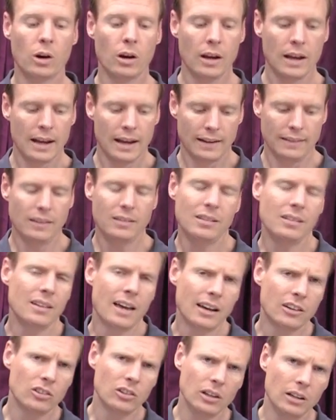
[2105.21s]
And this is
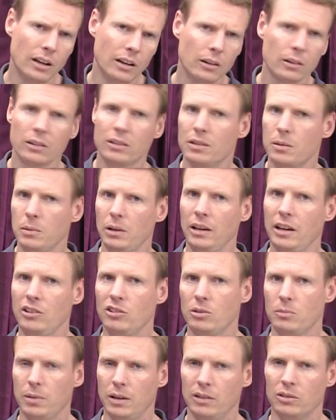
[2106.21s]
actually another
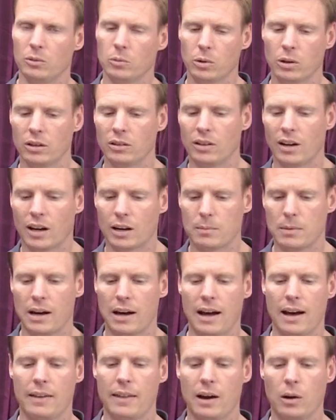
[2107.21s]
assimilation piece, and we're going to talk about
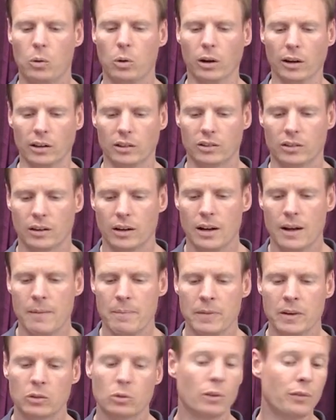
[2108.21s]
how that works.
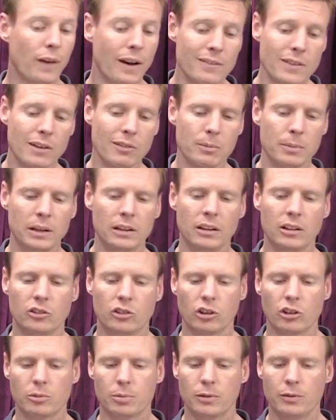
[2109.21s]
So if I've never been to the
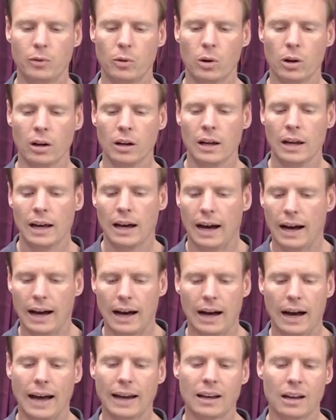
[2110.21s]
church before,
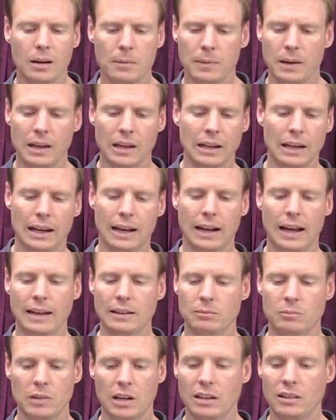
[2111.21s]
I come in and I
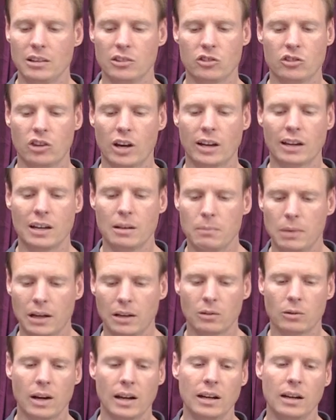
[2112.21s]
hit this check-in
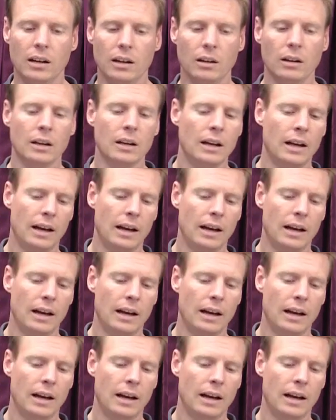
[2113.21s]
button right here.